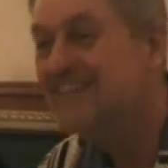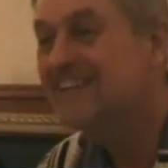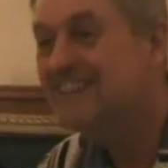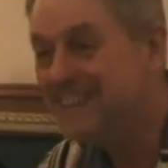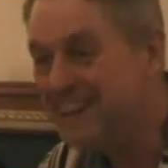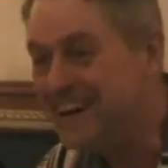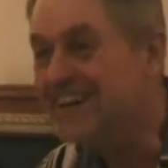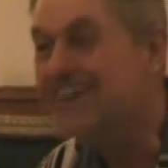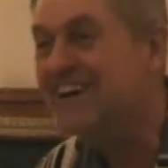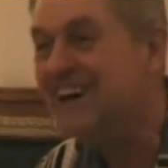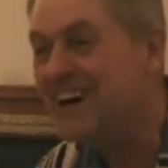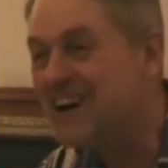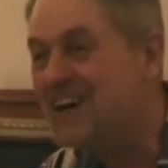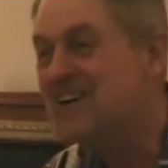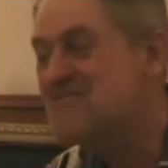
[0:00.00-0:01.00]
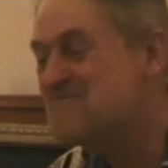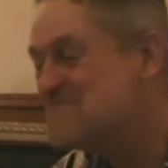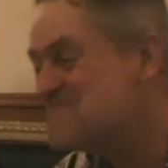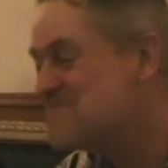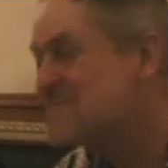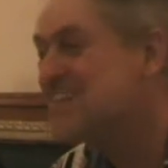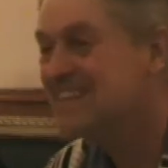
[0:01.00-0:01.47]
Yeah.
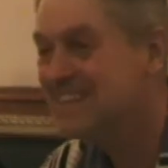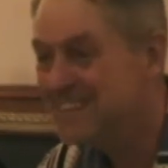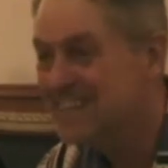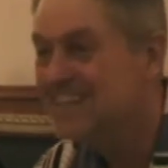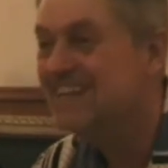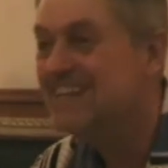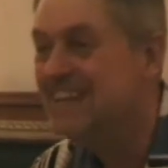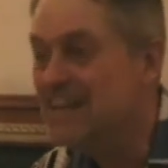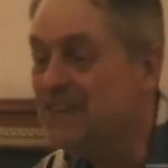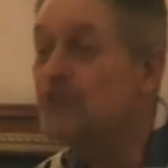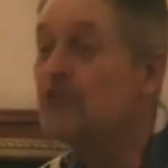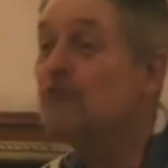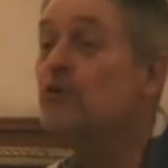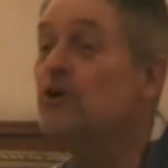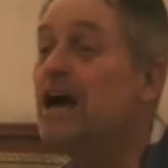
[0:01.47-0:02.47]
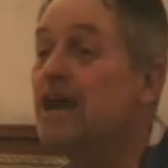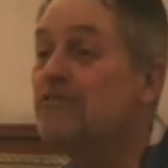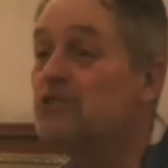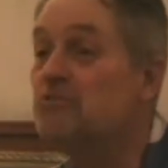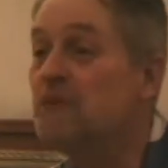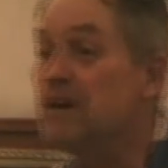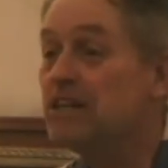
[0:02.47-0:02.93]
Even if we have
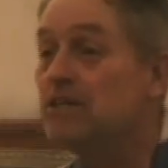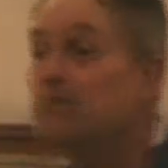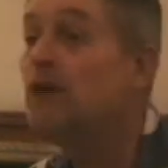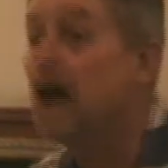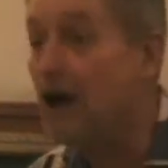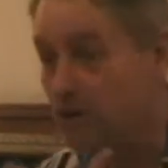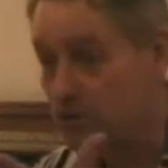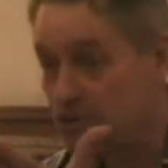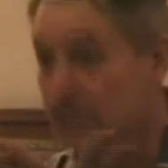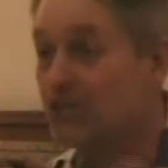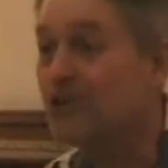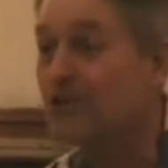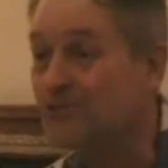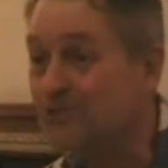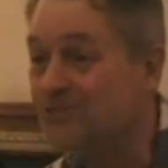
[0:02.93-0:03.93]
to make them ourselves.